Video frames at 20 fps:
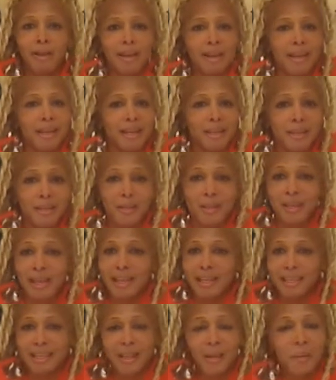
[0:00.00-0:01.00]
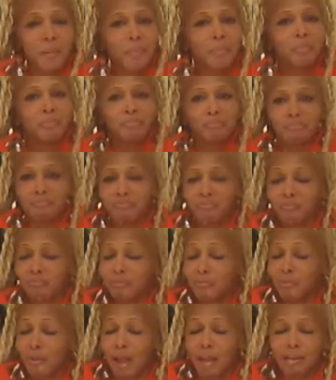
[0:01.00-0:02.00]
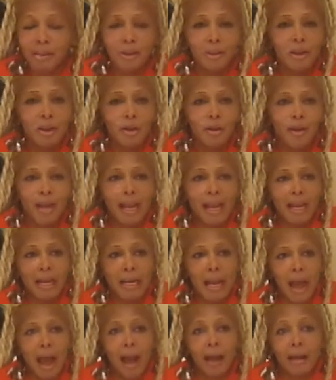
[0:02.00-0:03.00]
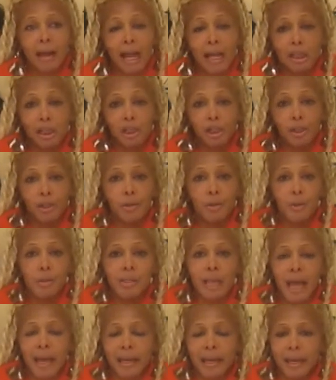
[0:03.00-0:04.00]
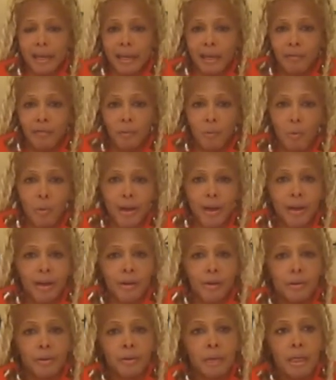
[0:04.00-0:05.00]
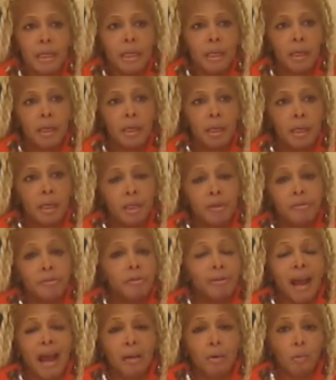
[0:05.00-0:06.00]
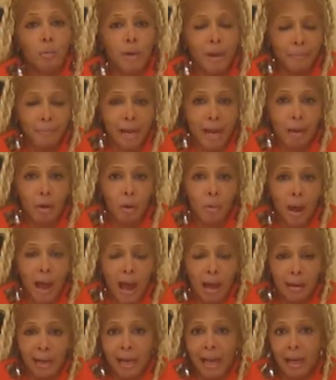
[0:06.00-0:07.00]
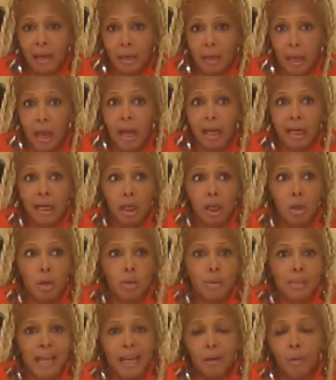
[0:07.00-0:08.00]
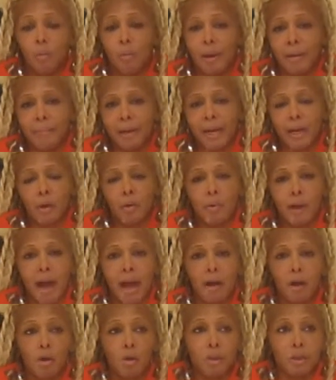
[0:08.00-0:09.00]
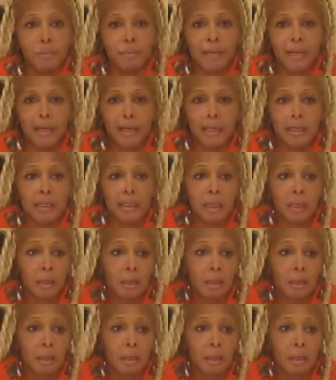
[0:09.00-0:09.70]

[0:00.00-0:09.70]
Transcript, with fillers: just, you know, and I got shoes I can't even wear. You know, I don't wear when I go out. I got a lot of clothes I don't wear when I go out, only because